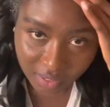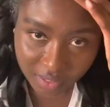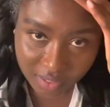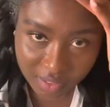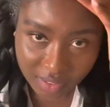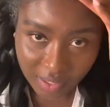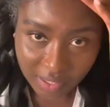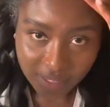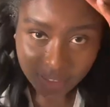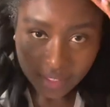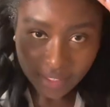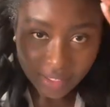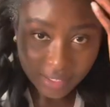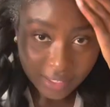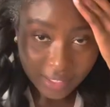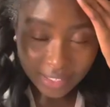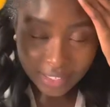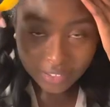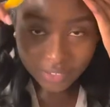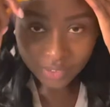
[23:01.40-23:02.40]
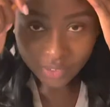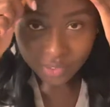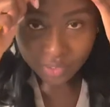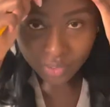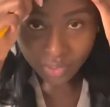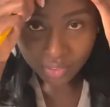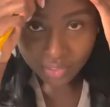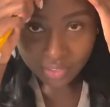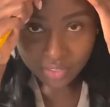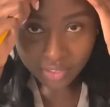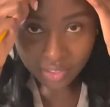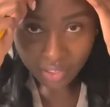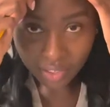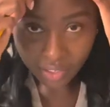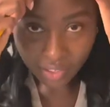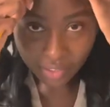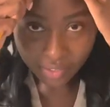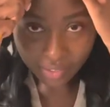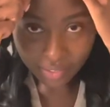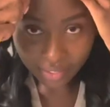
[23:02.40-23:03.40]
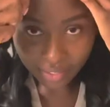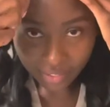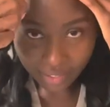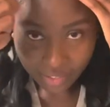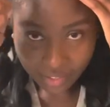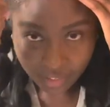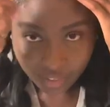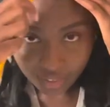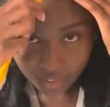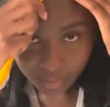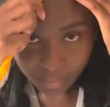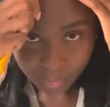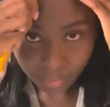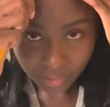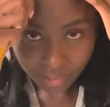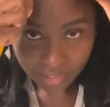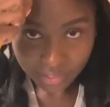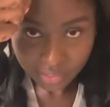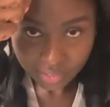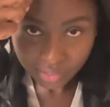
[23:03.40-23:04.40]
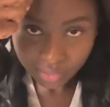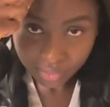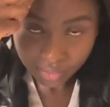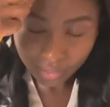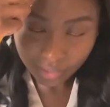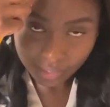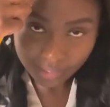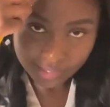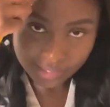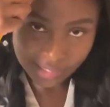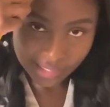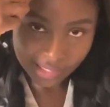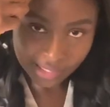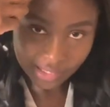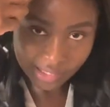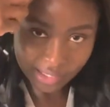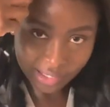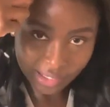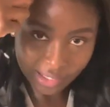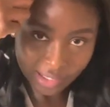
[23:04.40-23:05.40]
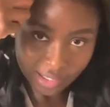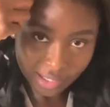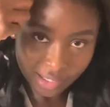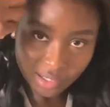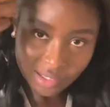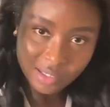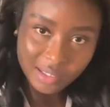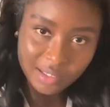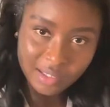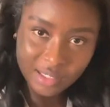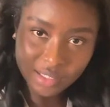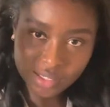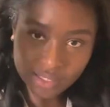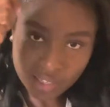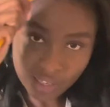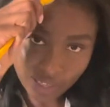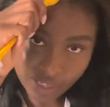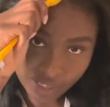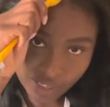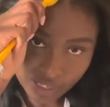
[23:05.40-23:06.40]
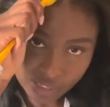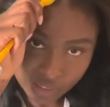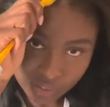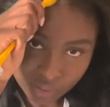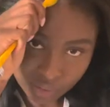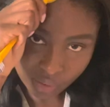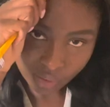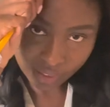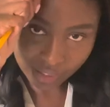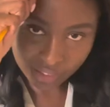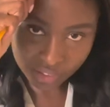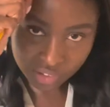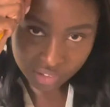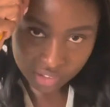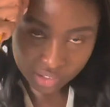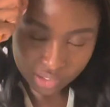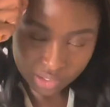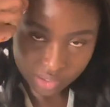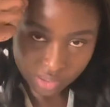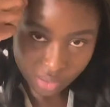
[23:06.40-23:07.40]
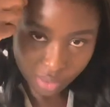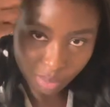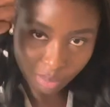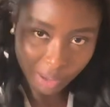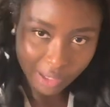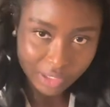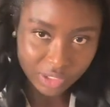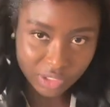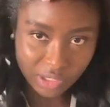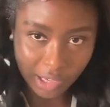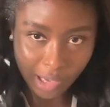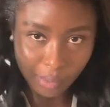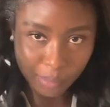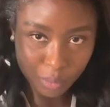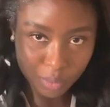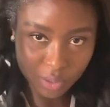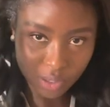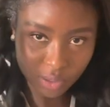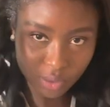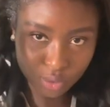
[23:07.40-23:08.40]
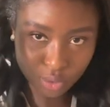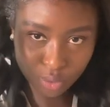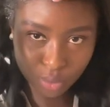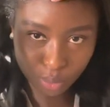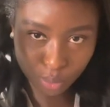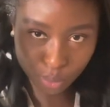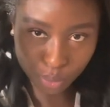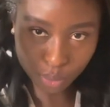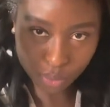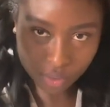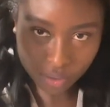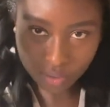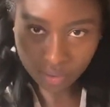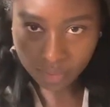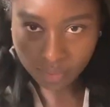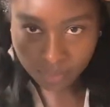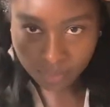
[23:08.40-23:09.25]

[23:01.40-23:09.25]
so I think the edge control is on there. And what I do, I take the this end to like do my shapes and swoops,